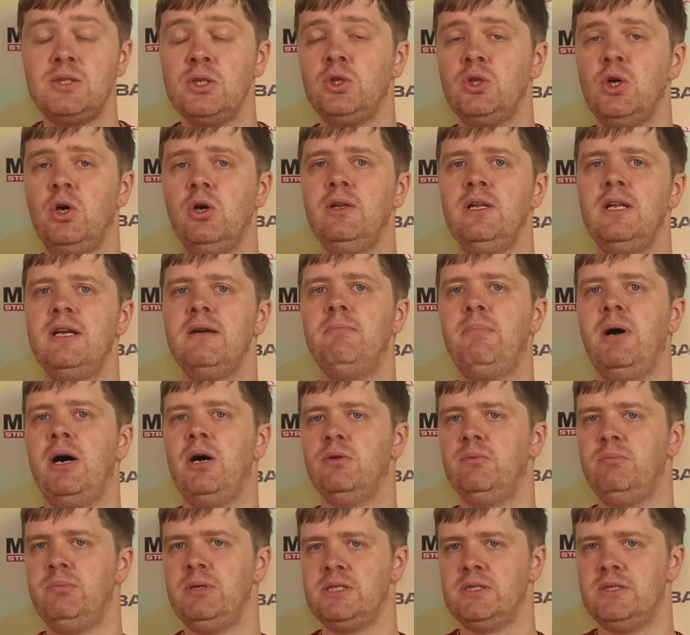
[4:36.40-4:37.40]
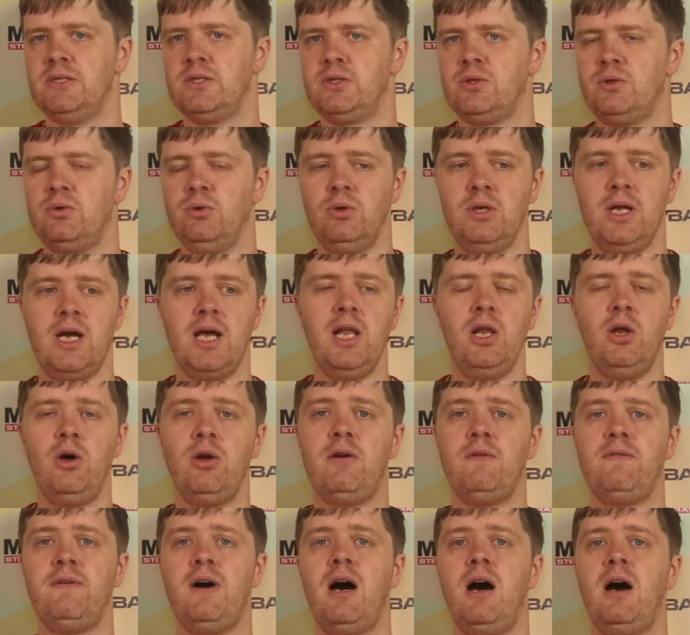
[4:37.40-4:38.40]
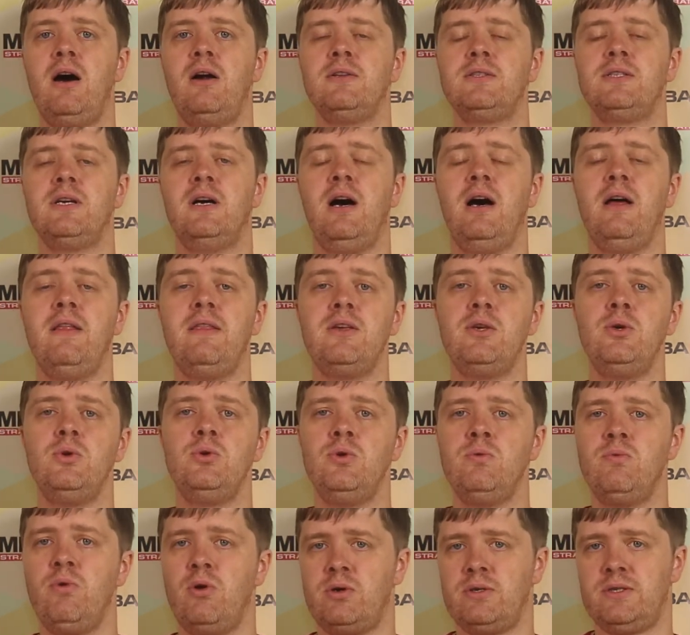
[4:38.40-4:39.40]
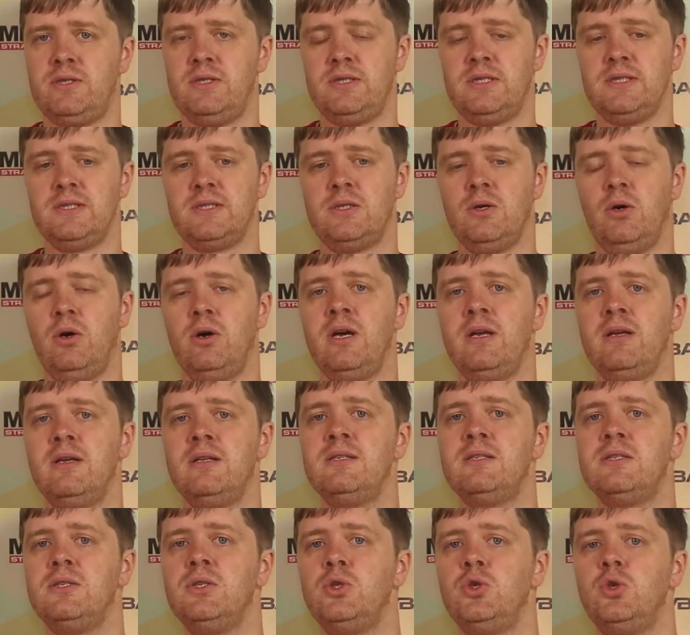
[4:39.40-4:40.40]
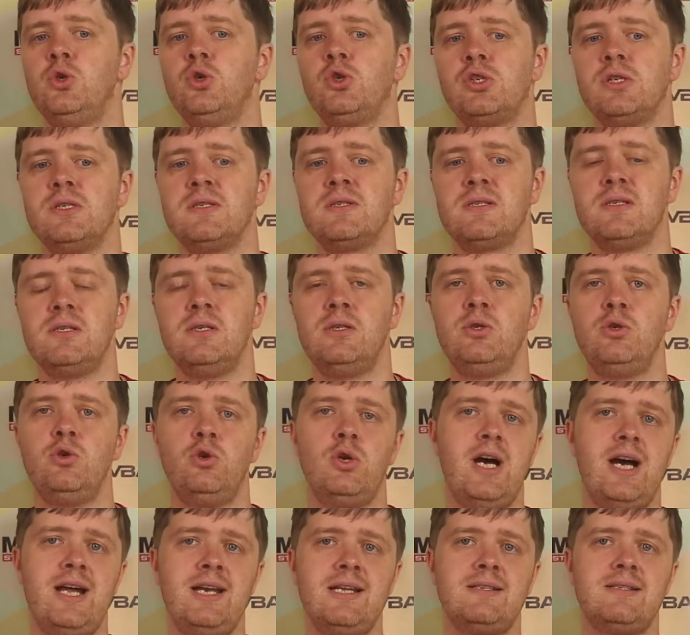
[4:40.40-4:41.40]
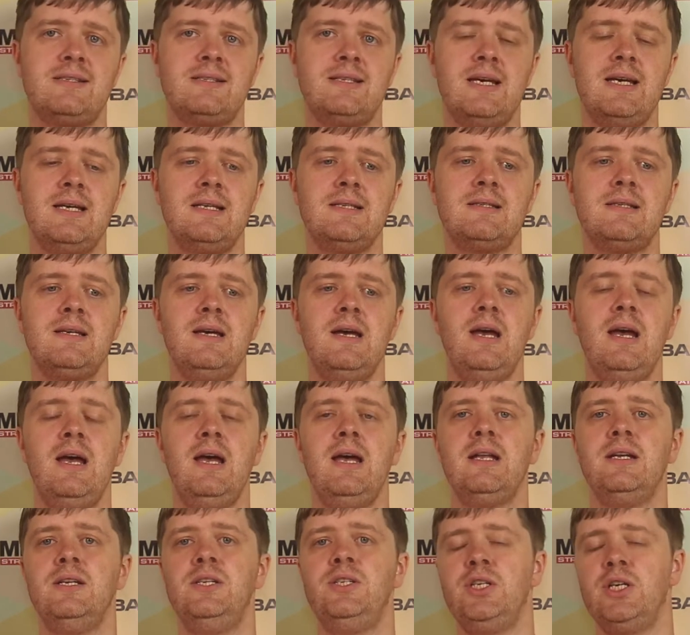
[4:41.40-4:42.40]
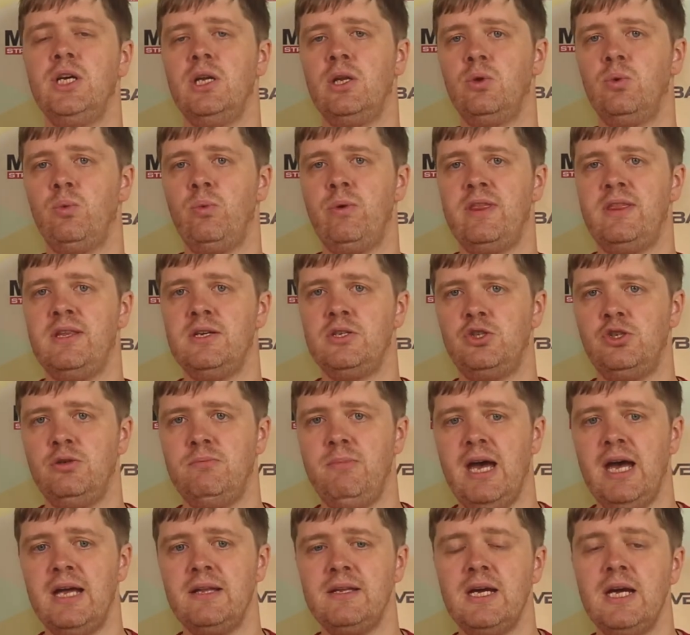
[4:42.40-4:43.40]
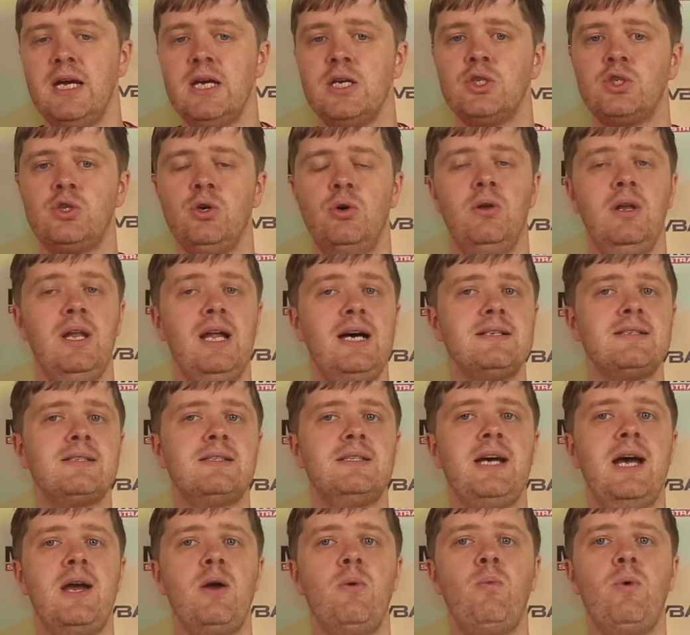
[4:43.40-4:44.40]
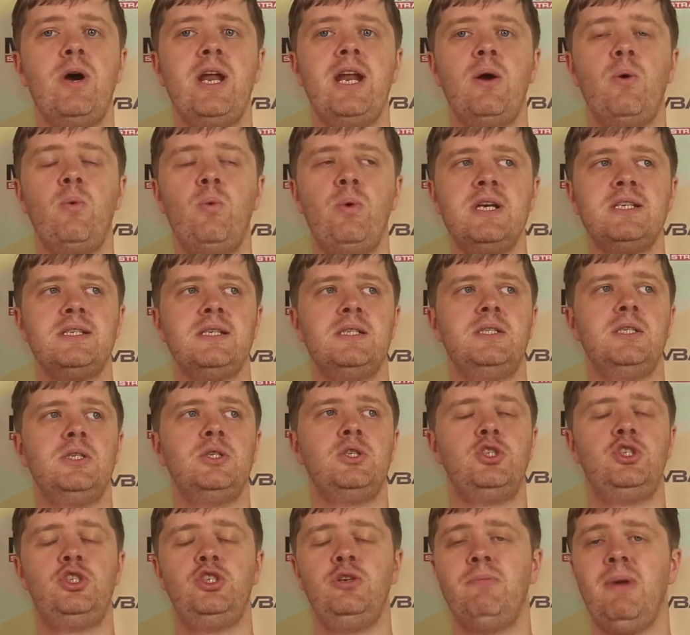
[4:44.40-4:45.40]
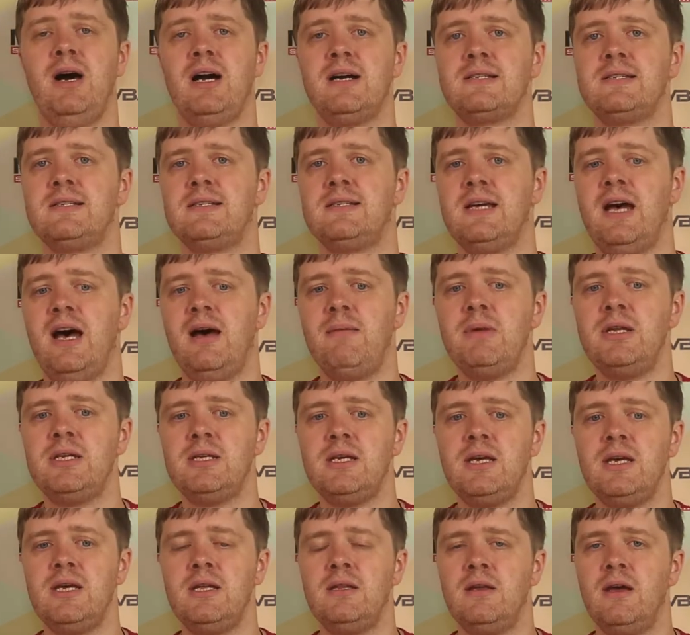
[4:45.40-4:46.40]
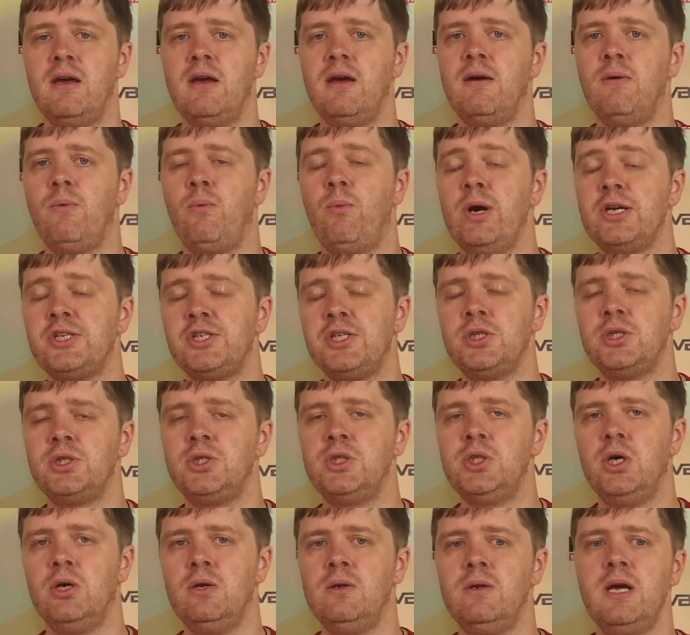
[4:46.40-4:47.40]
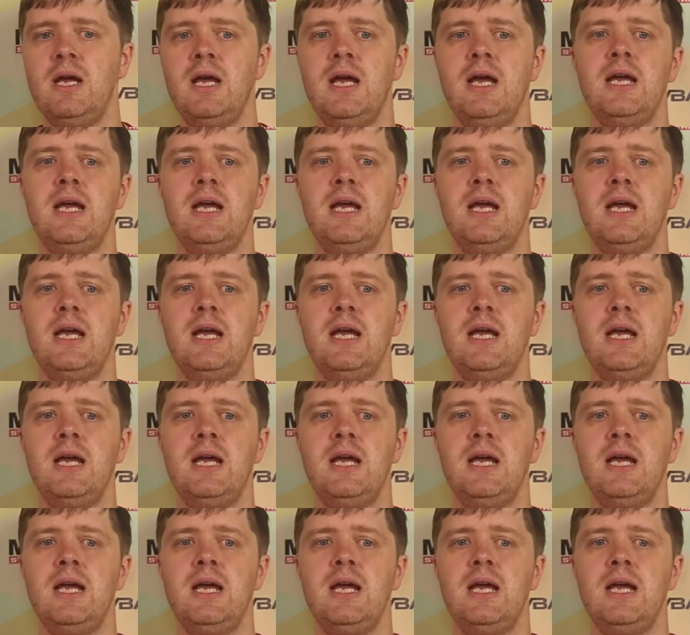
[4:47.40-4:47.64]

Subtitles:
only about business school. A lot of other universities or institutions in the United States dealing with the GMAT. So last time when I visited GMAT Summit in Washington,